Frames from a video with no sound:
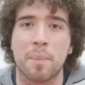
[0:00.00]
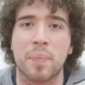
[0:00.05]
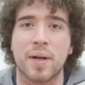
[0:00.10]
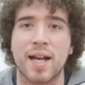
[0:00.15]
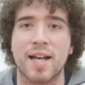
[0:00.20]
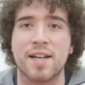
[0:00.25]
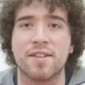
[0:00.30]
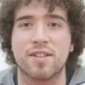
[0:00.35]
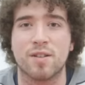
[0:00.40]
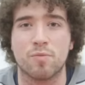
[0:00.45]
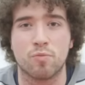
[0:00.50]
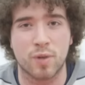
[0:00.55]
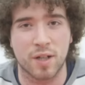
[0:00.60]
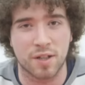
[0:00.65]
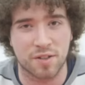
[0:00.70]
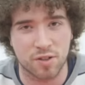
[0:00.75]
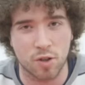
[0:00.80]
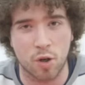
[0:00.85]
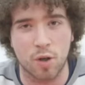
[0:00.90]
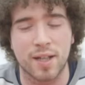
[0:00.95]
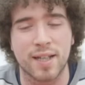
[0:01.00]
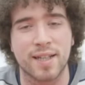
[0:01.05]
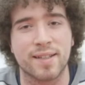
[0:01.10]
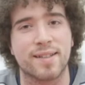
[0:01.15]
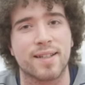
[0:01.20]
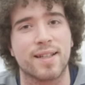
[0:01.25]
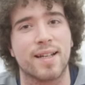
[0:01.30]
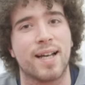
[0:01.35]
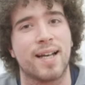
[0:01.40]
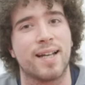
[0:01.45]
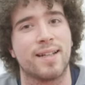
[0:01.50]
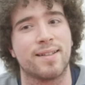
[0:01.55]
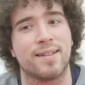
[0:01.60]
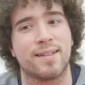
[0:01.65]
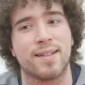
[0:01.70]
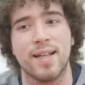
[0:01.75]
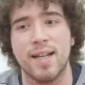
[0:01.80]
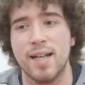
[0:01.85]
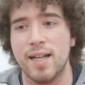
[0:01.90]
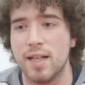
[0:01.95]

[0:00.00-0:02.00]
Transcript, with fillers: place and we're solid and